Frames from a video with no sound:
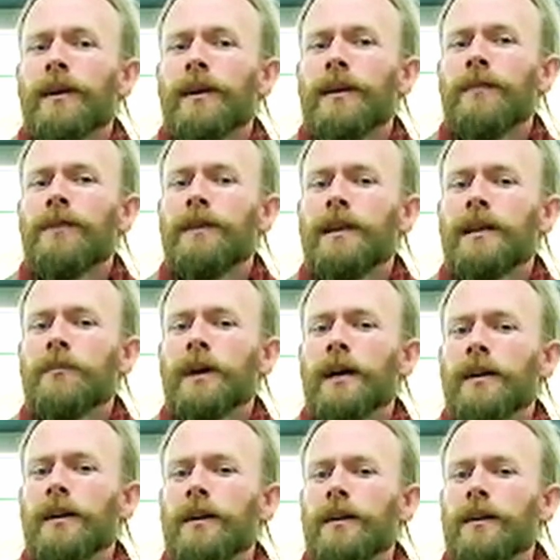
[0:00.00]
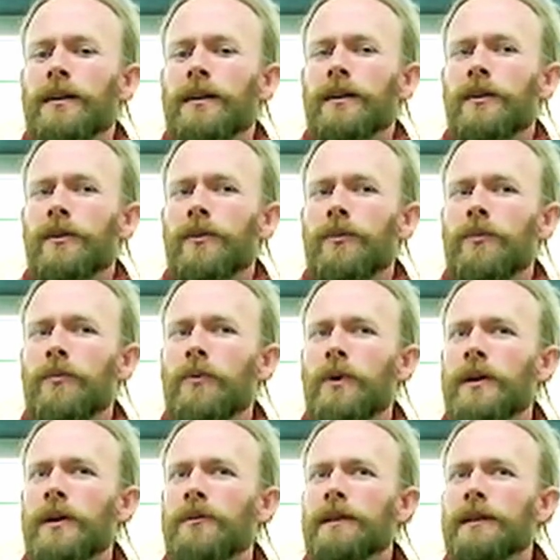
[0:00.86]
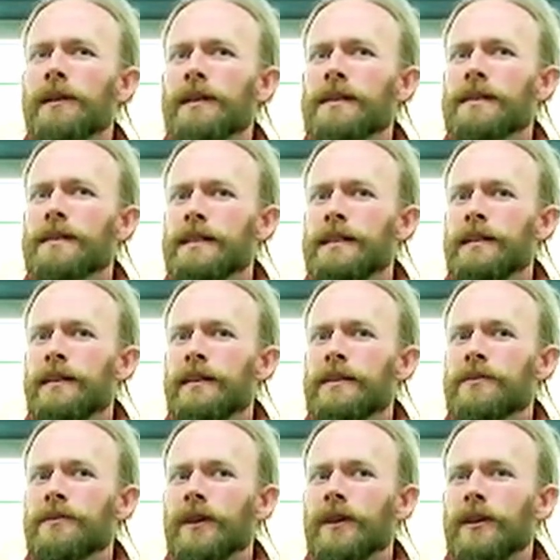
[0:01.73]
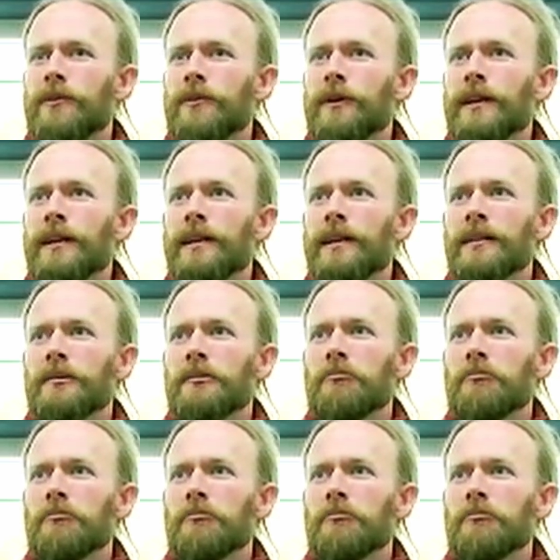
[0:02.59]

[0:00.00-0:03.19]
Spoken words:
if you think about it, what are we going to see that's far away?